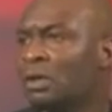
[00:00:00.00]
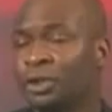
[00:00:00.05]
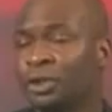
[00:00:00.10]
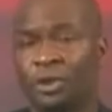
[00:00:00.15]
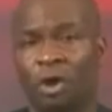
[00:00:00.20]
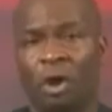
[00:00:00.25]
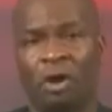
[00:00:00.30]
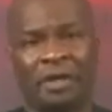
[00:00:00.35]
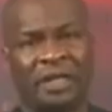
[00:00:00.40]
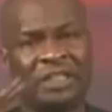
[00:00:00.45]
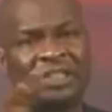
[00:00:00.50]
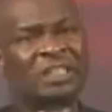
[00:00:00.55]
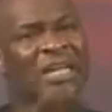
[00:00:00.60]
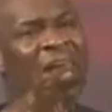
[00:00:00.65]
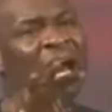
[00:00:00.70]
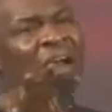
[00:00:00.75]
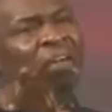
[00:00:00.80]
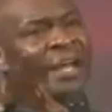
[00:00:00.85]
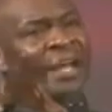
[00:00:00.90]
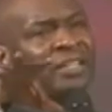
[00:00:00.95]
The
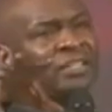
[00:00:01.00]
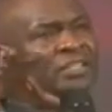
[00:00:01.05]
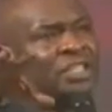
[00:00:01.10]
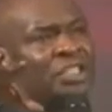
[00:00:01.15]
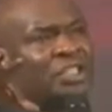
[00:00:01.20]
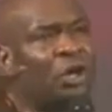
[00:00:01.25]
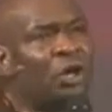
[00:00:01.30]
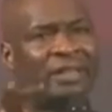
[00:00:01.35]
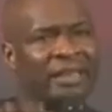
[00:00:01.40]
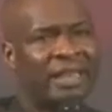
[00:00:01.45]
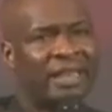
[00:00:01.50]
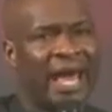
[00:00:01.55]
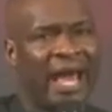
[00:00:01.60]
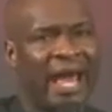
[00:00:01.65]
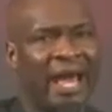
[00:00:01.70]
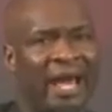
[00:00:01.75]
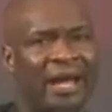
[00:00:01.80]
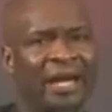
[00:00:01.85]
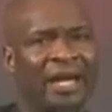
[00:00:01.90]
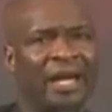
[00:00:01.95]
original rendition
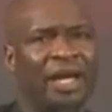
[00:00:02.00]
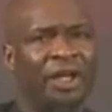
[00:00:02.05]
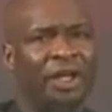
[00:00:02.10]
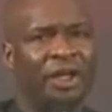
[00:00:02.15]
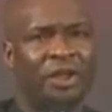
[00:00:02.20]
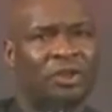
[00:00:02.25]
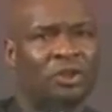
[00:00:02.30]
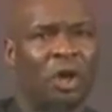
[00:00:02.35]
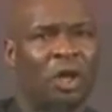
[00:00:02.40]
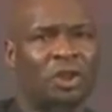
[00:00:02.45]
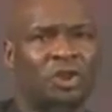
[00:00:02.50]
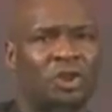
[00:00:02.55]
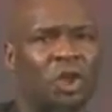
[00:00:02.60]
there is not